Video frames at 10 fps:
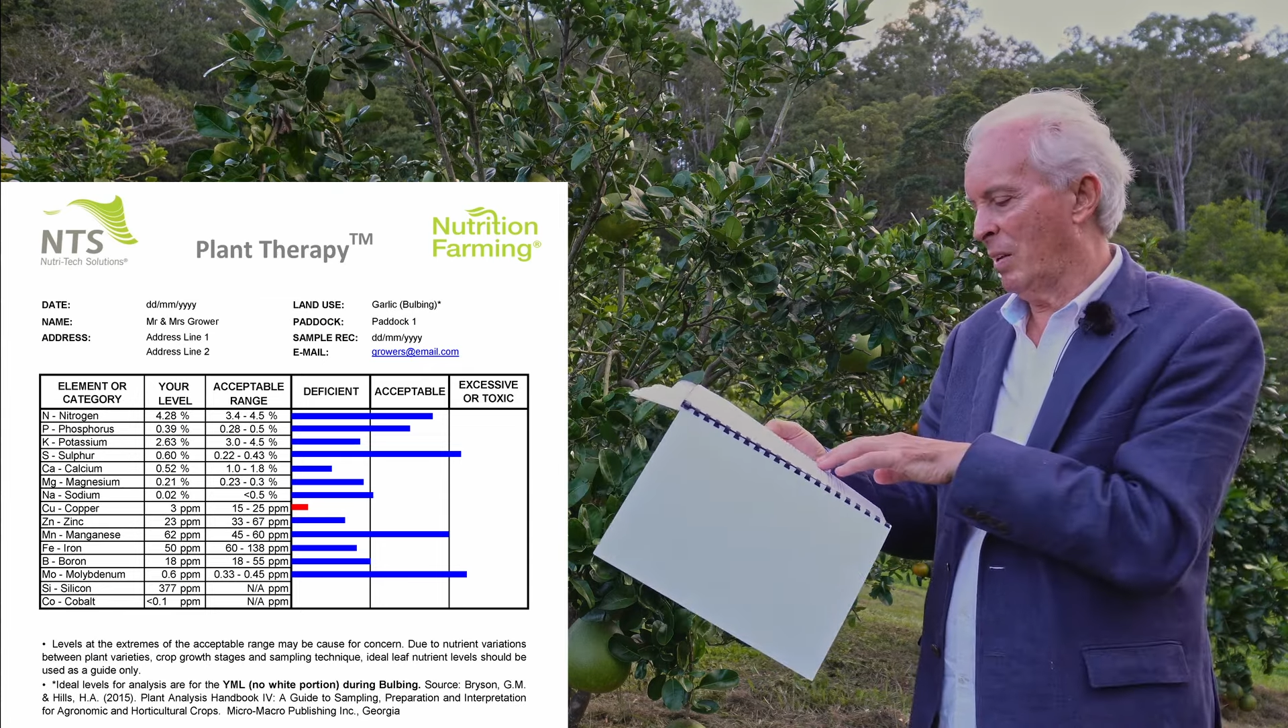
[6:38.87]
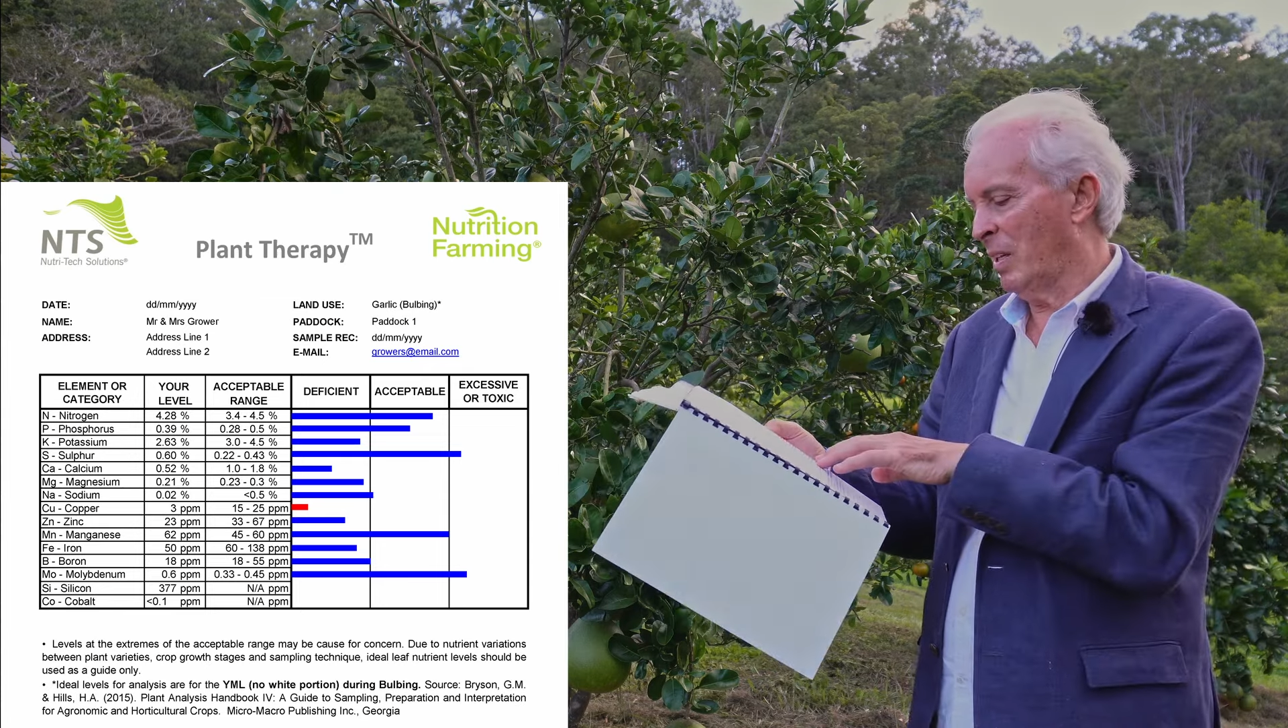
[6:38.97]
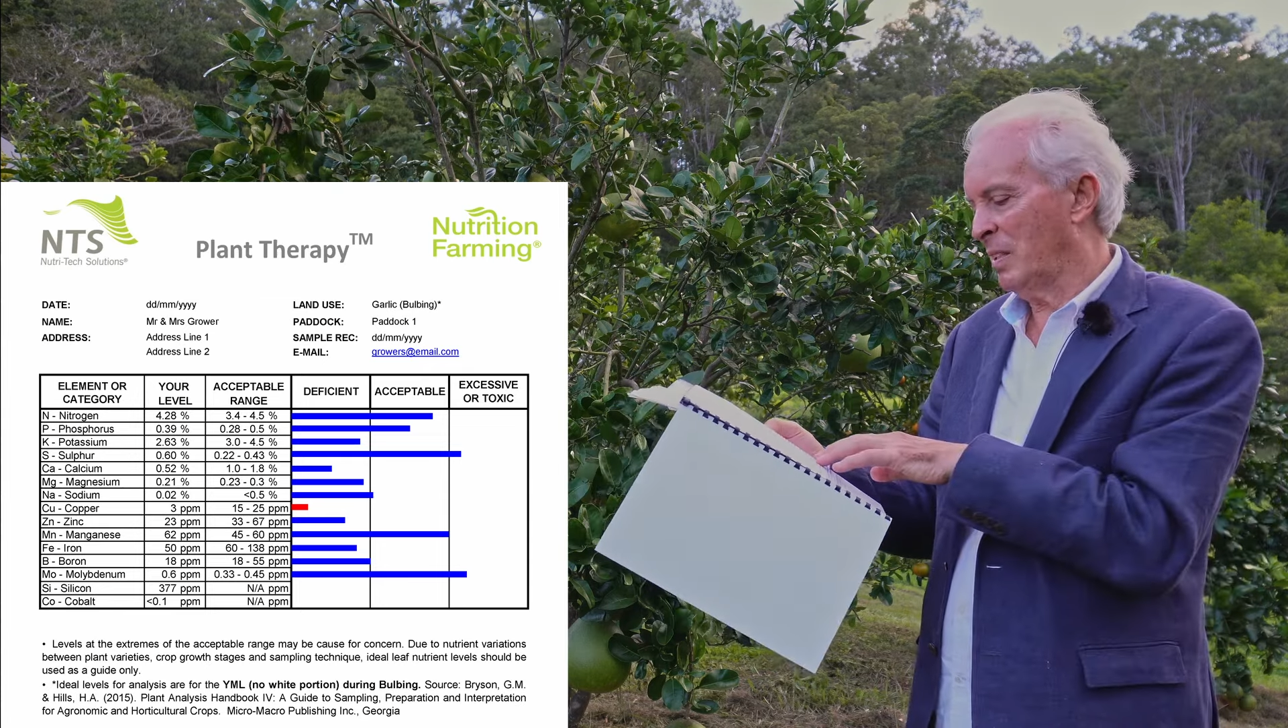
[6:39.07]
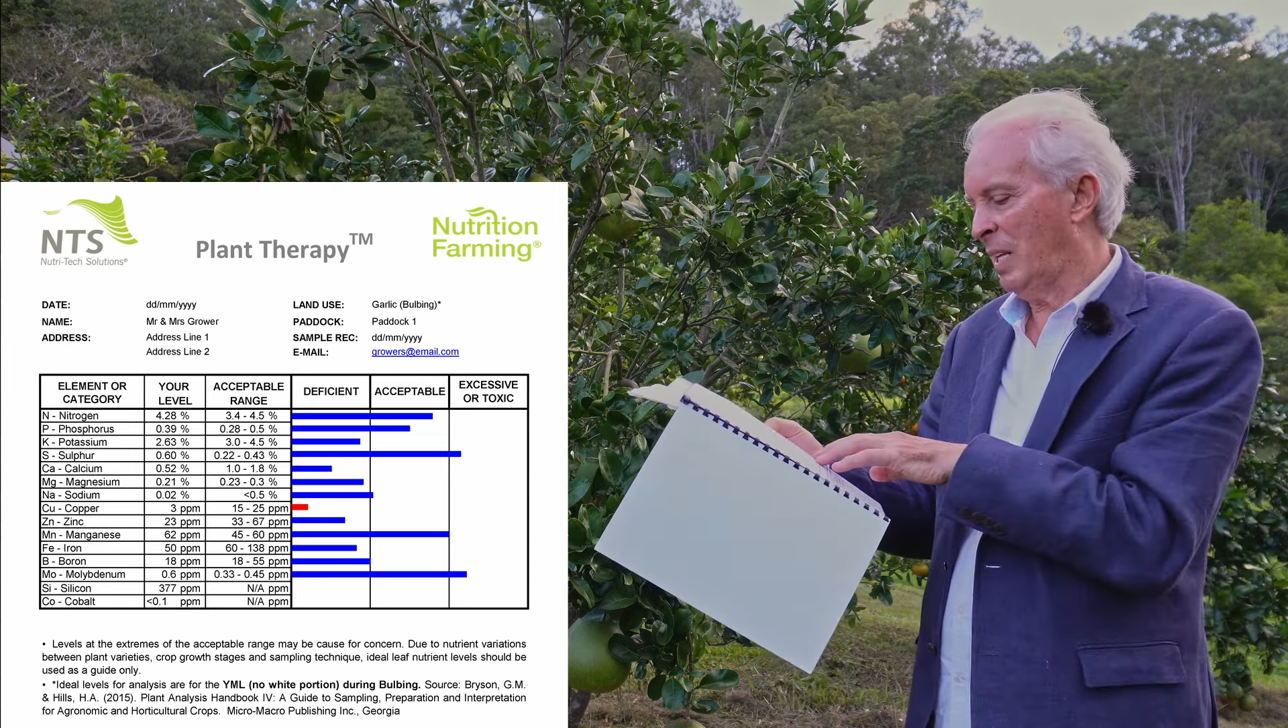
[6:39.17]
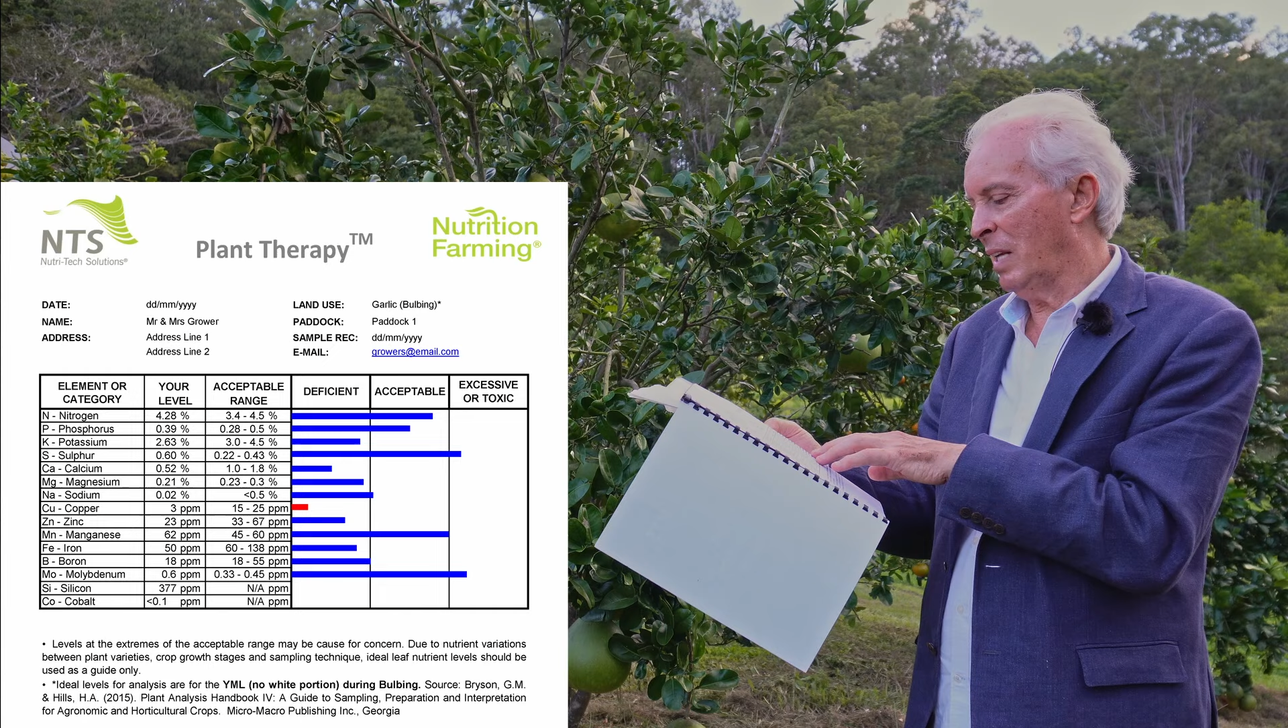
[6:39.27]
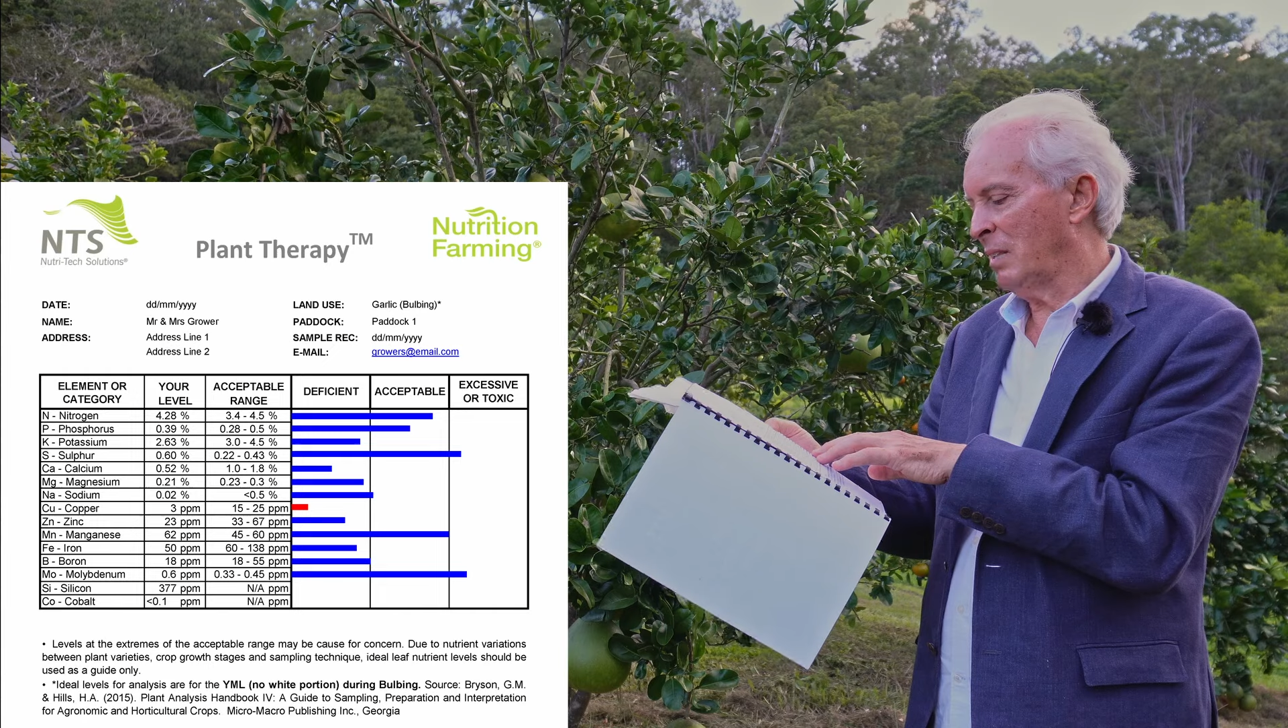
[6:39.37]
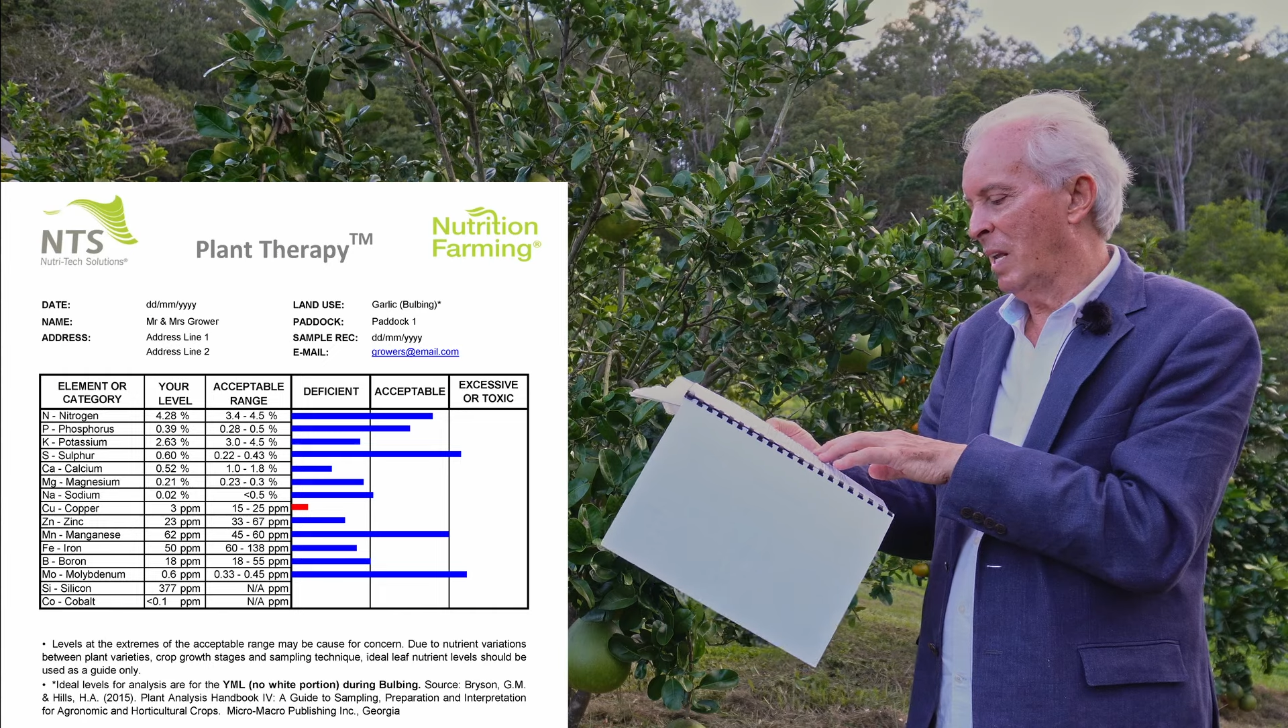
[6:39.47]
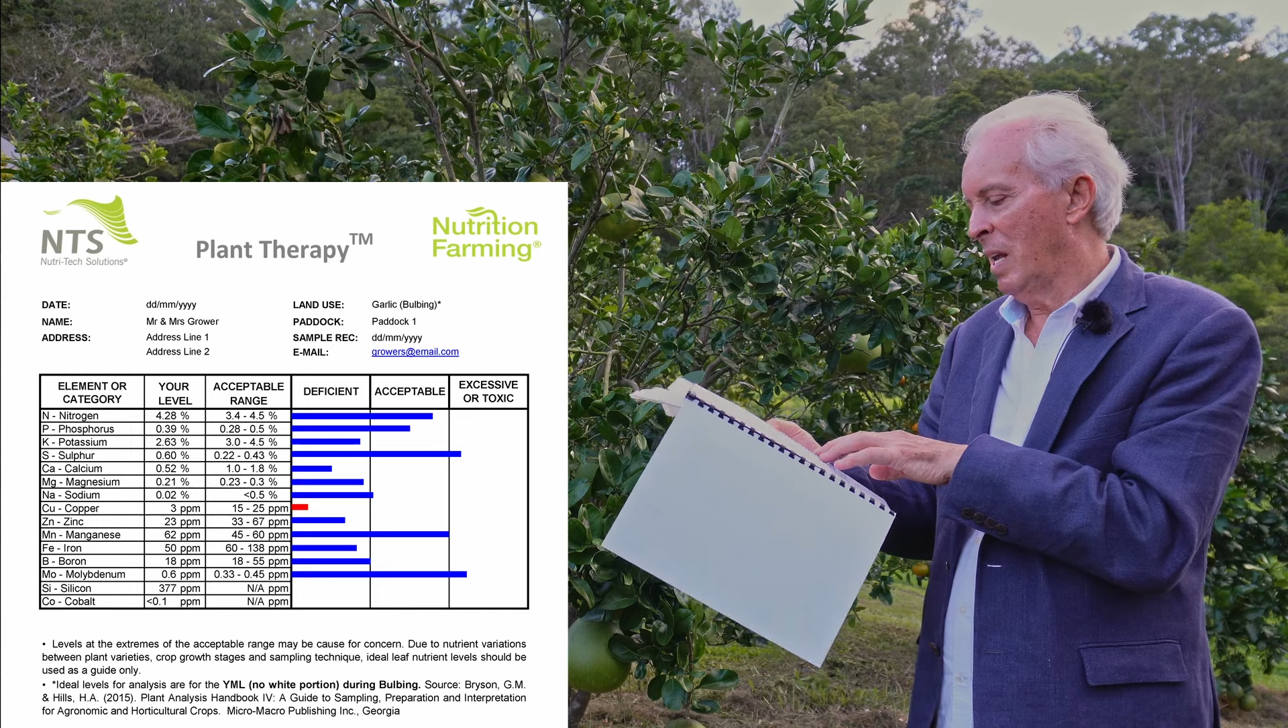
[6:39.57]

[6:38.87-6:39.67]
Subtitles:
this test,